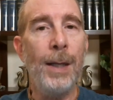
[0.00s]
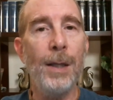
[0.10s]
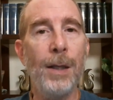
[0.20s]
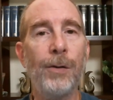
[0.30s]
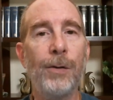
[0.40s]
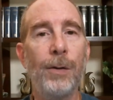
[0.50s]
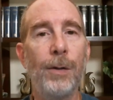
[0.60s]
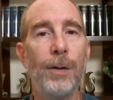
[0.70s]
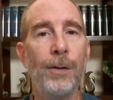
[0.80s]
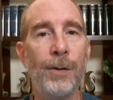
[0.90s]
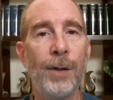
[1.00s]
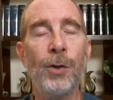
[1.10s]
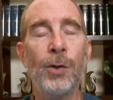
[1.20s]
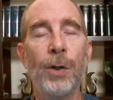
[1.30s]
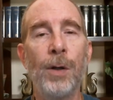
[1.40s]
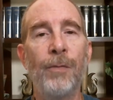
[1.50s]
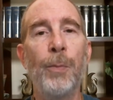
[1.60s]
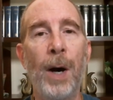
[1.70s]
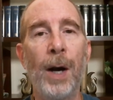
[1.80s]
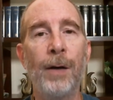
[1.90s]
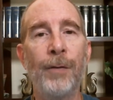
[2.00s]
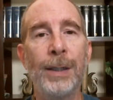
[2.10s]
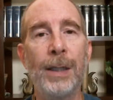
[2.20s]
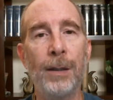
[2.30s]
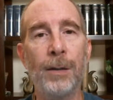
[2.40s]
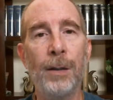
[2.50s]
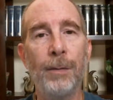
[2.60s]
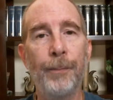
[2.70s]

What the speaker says: this section of the Bhagavad-gita